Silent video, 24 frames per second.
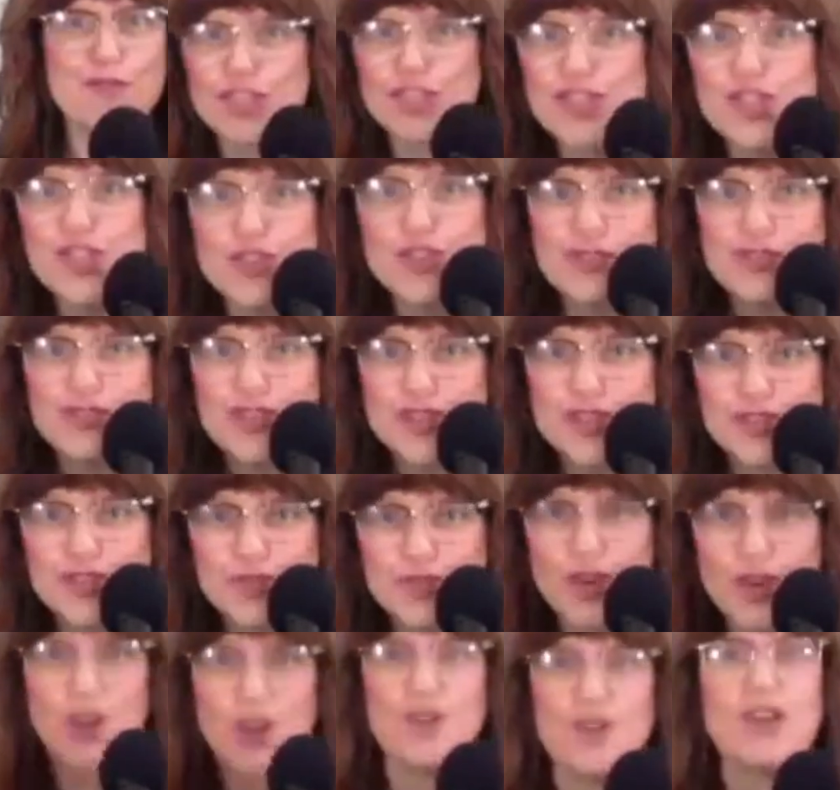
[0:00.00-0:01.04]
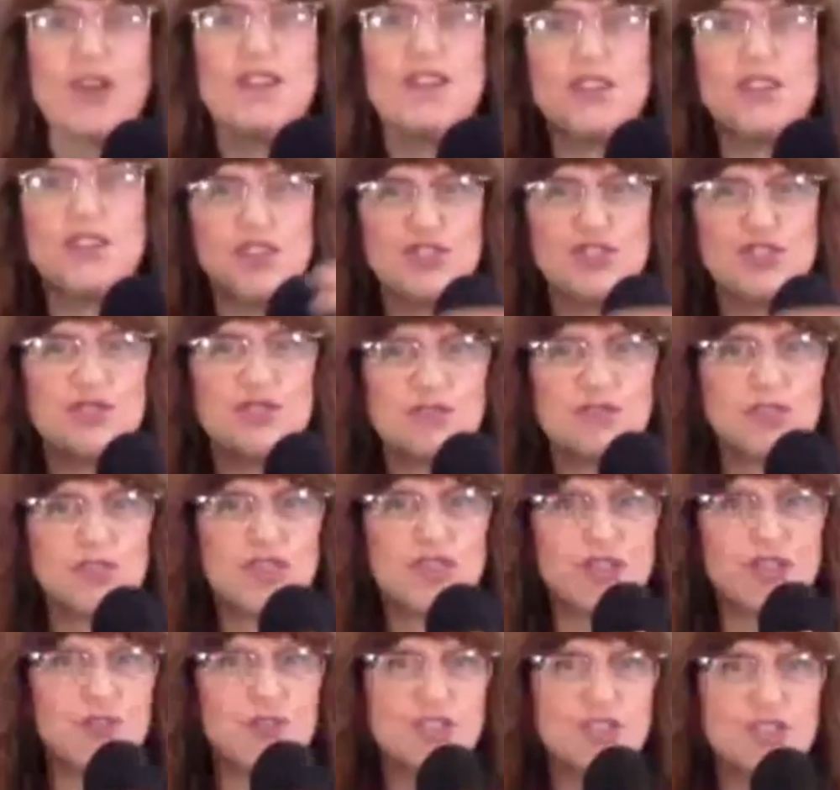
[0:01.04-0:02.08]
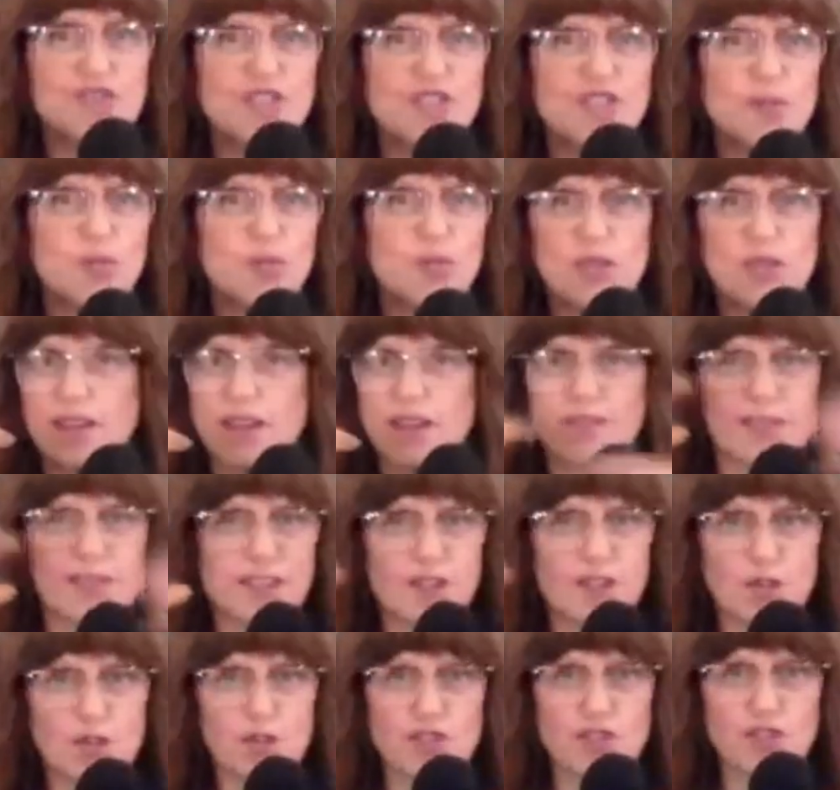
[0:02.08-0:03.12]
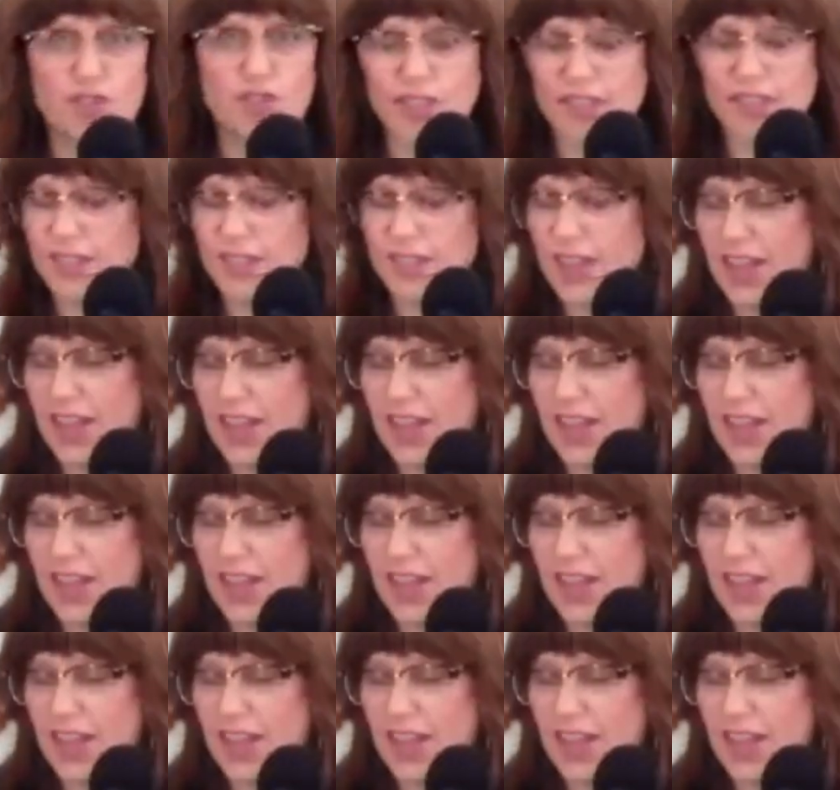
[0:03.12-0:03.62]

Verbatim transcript: choose to grow, if you choose to, choose to feel more loved. Your choice.